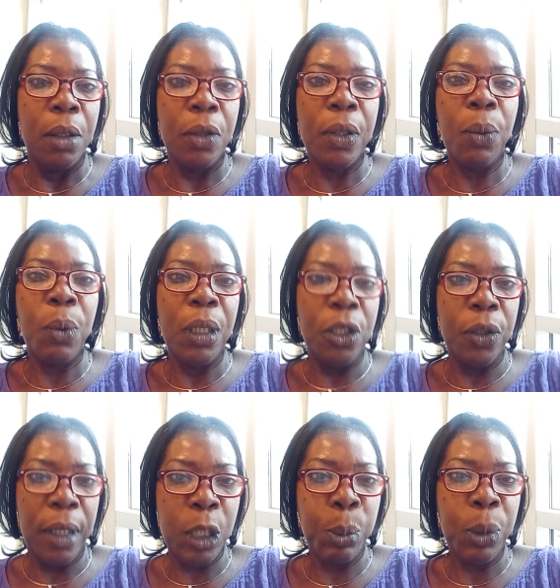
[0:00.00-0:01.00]
So I wanted
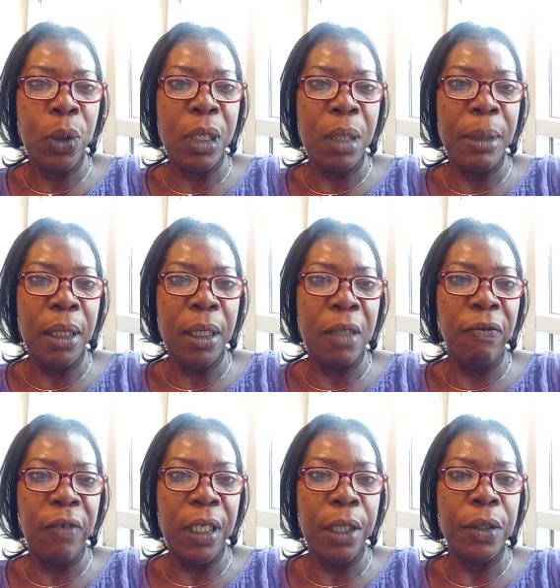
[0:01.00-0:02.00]
to expose them in this
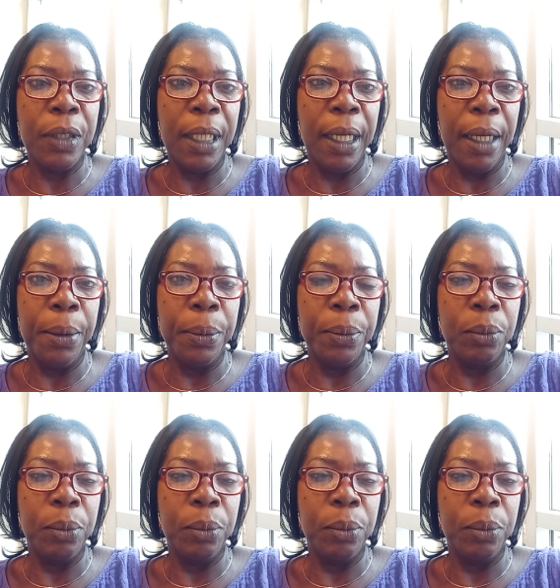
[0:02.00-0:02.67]
video today.